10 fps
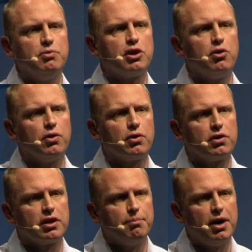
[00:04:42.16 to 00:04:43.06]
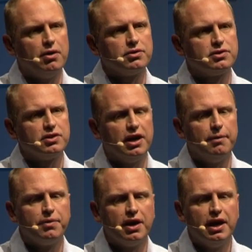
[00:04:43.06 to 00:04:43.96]
we talked about
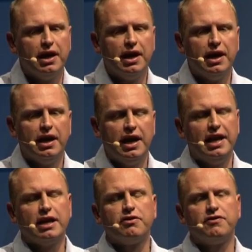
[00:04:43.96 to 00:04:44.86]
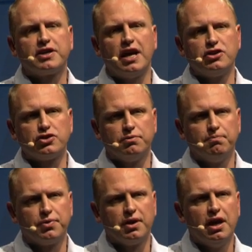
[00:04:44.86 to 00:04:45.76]
um, electrification.
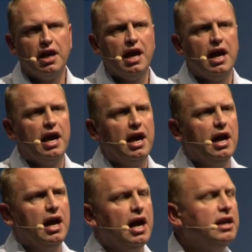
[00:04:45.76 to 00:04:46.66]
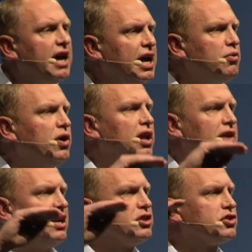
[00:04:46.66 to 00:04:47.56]
And they will
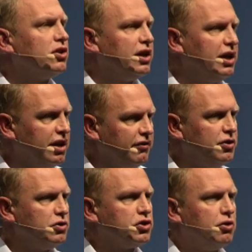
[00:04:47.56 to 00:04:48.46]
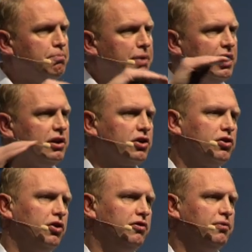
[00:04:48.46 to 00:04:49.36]
eventually, in the future, bend the
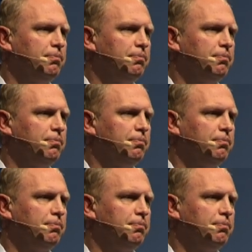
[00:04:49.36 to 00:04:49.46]
curve.